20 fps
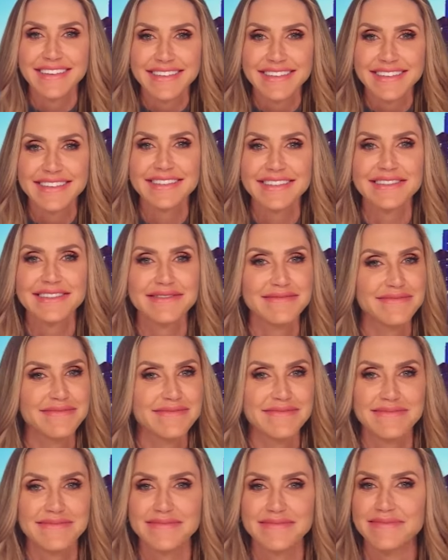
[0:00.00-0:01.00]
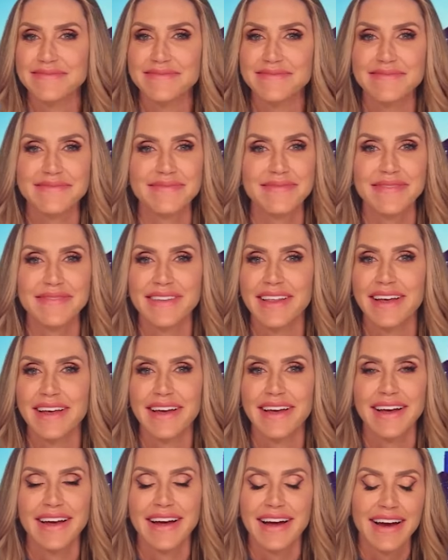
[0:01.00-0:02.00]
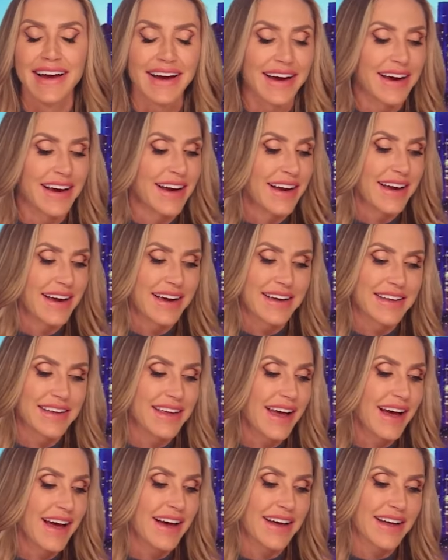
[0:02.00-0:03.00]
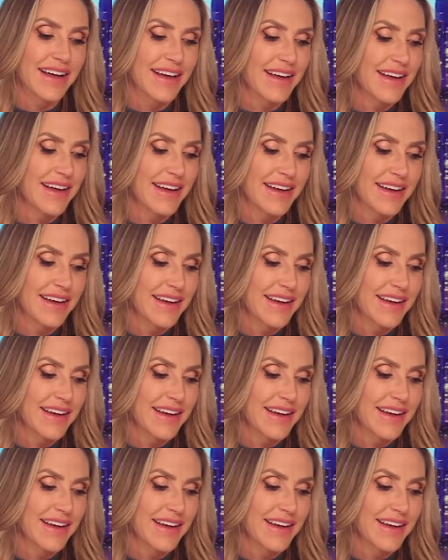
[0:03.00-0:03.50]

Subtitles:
No words are spoken by the person on screen.